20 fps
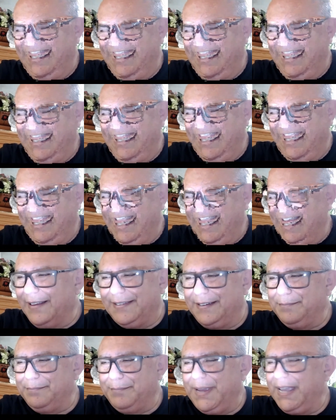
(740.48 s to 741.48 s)
it
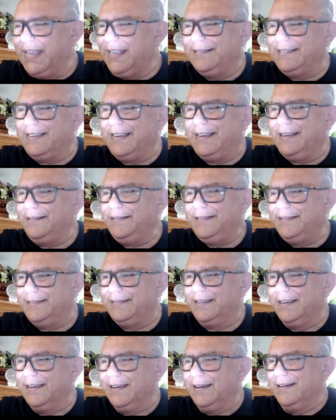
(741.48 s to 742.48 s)
doesn't make sense
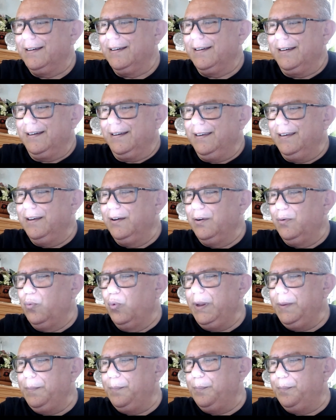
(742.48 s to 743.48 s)
if
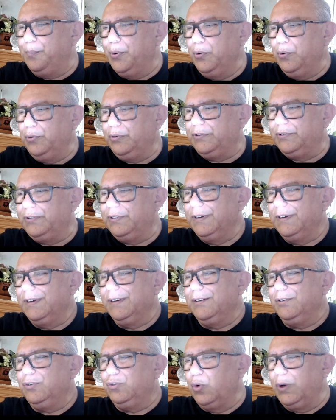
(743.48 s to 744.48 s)
we put
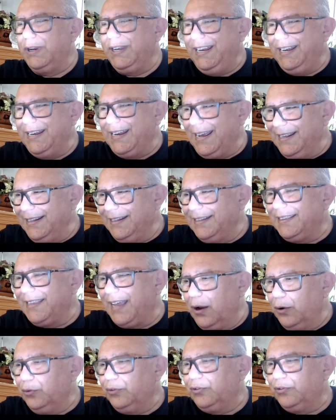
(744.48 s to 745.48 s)

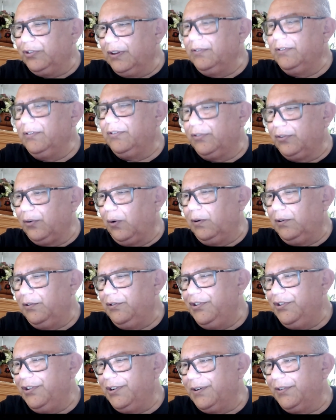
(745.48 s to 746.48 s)
29,000
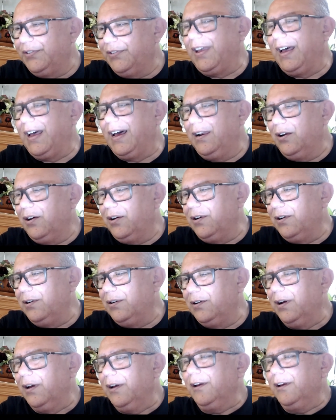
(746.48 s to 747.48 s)
soldiers
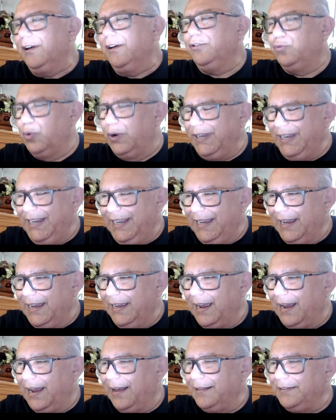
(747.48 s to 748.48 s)
along
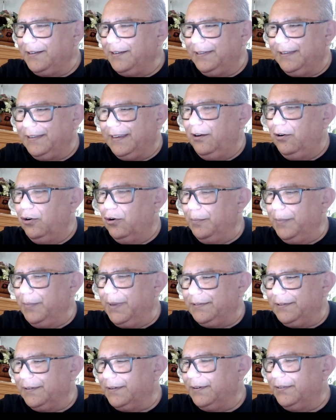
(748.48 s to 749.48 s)
2,800
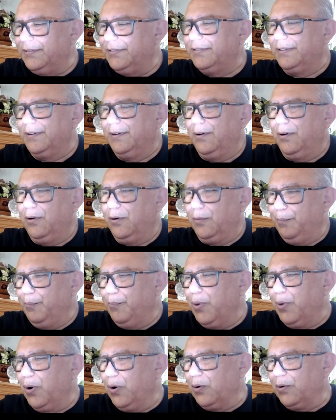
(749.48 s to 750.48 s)
kilometers of
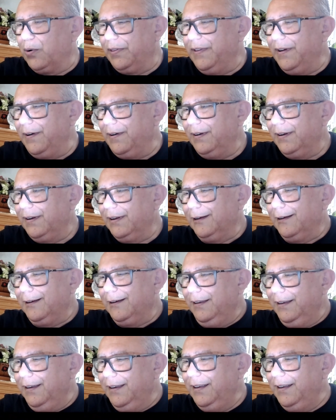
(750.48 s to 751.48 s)
border
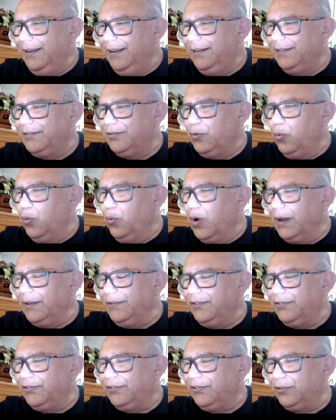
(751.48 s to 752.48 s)
is one
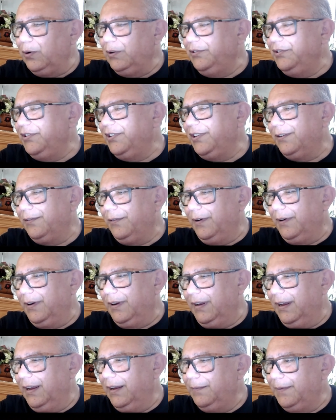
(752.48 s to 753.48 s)
soldier
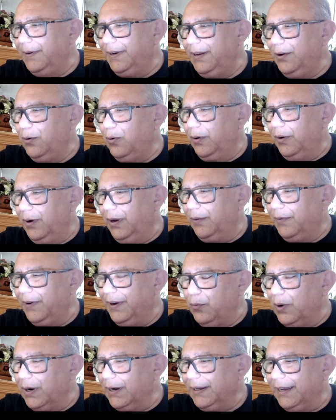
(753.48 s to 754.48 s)
every
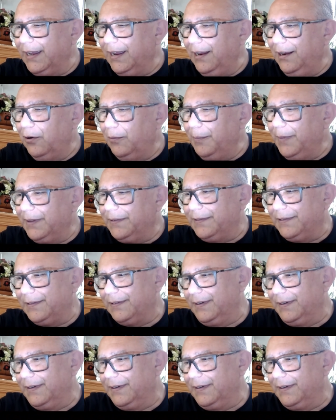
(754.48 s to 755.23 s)
1 kilometer